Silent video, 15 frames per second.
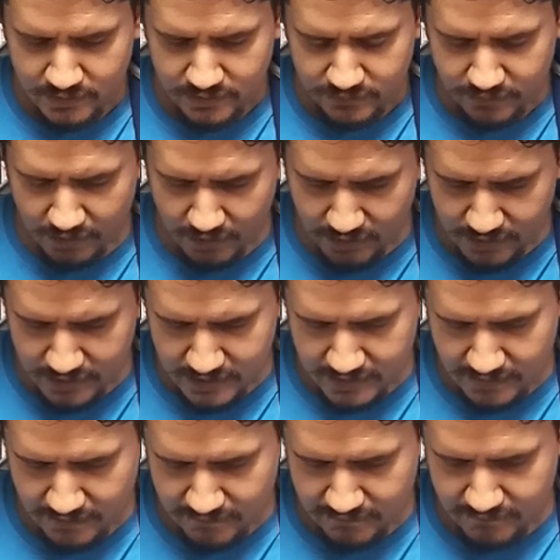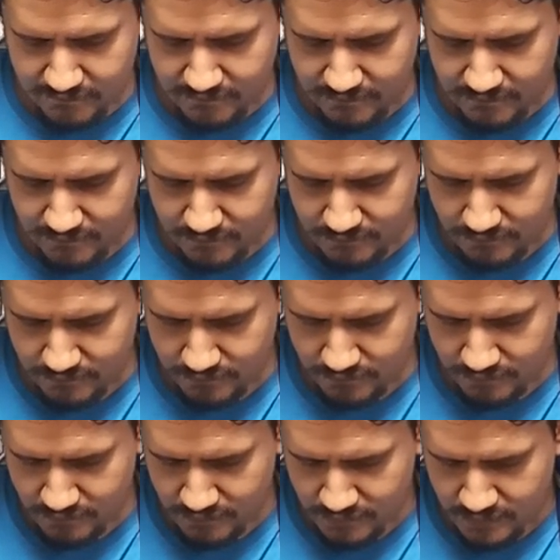Targets,
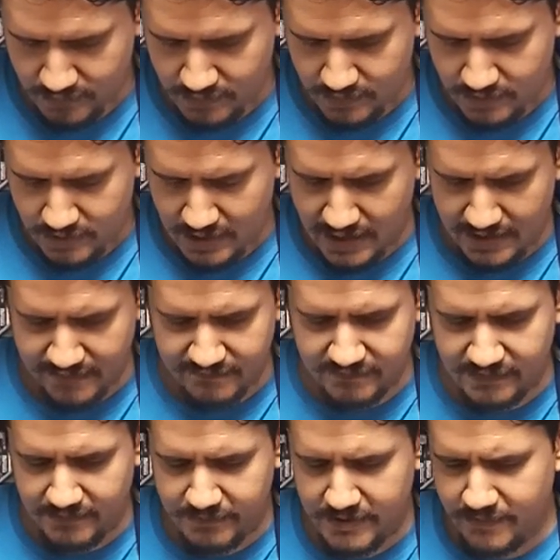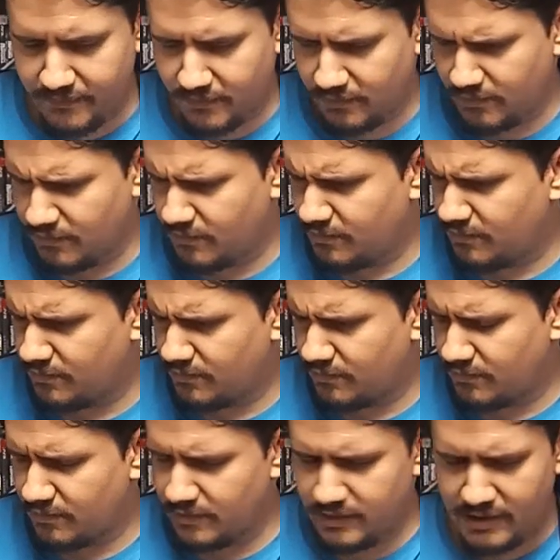and I see people go
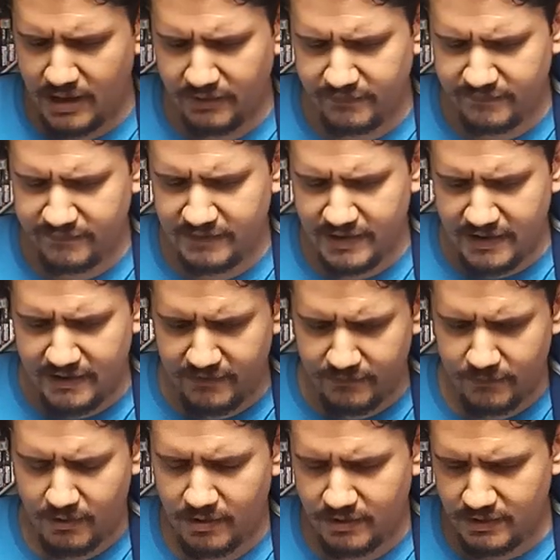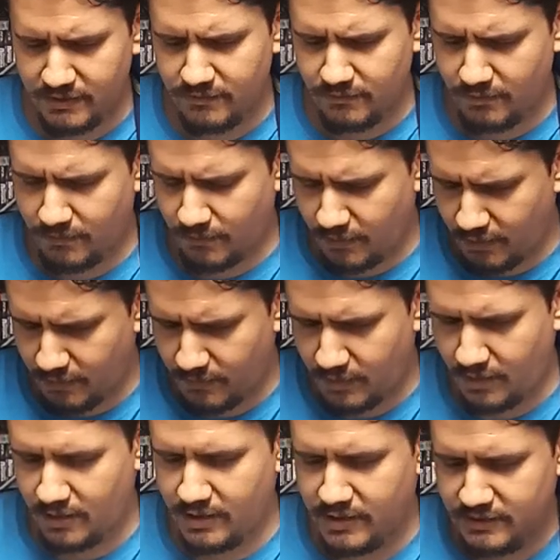in other states, walk into a
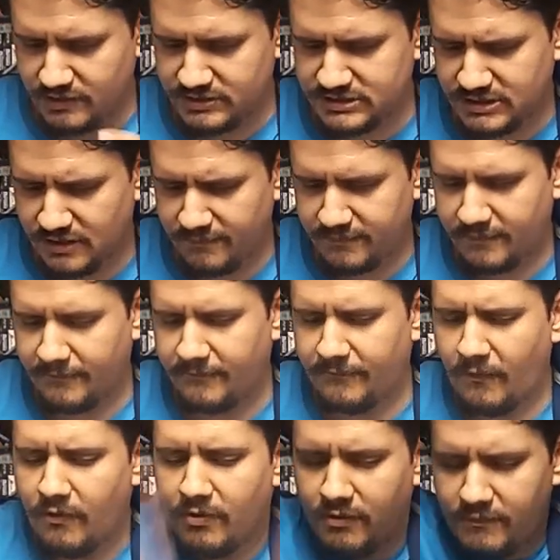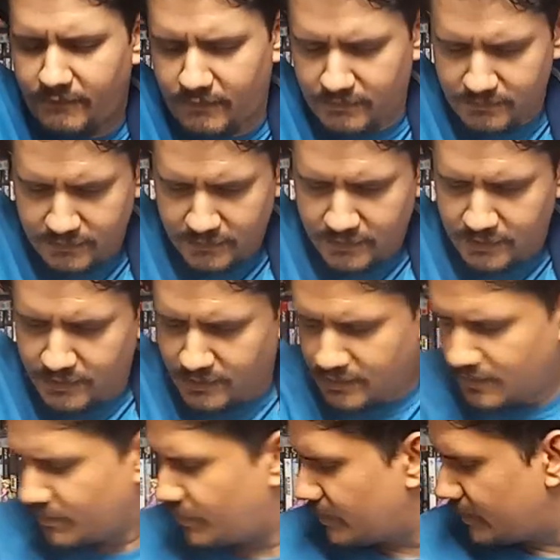Walmart, and their shelves are full of them.
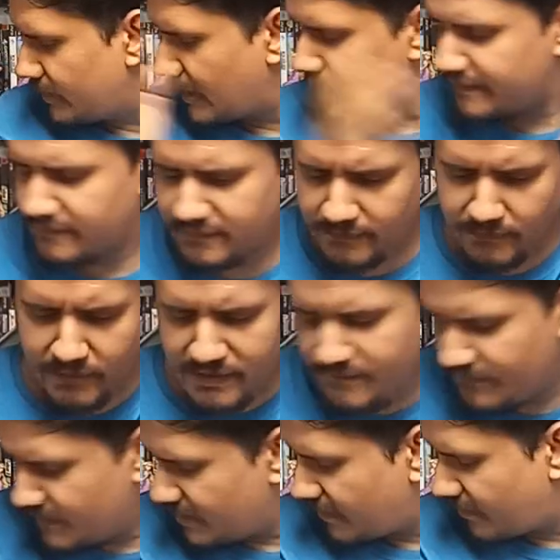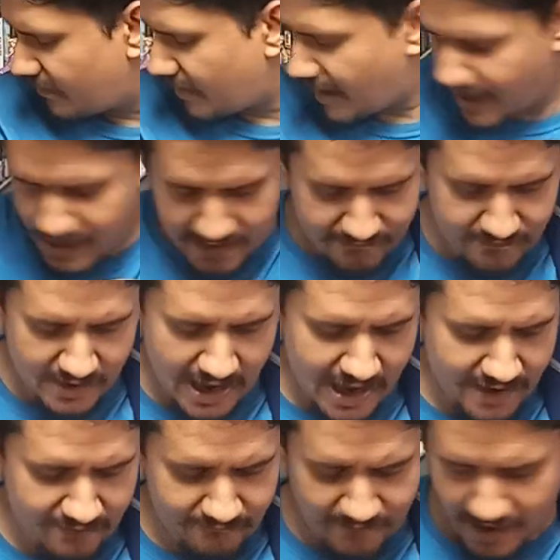But that's the one figure I have
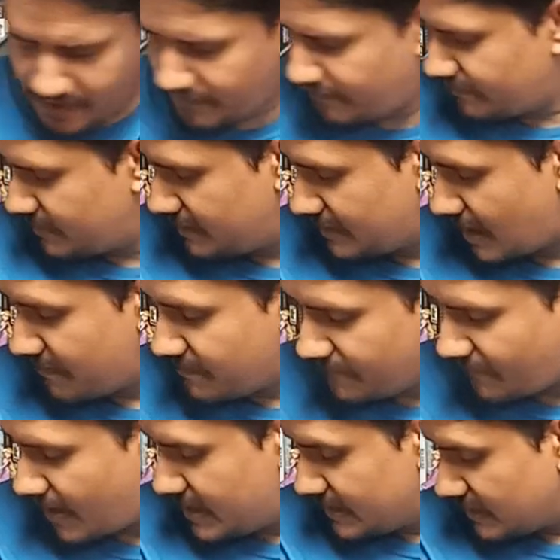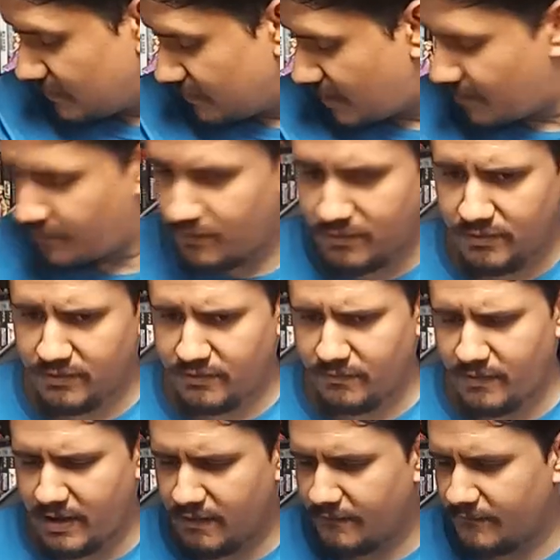not found, and I've been finding a lot more of the
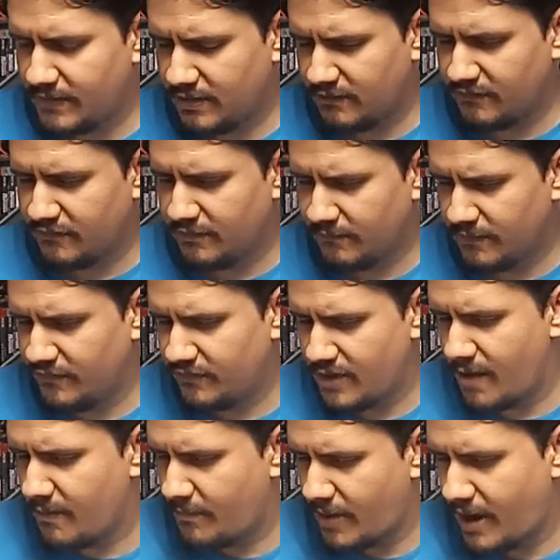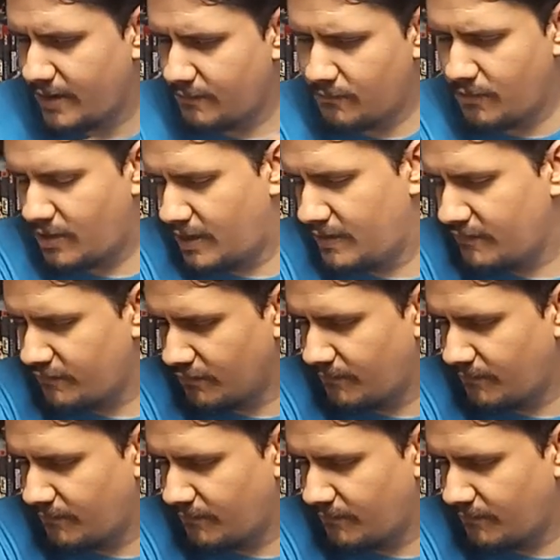rare figures, the ones that everybody wants,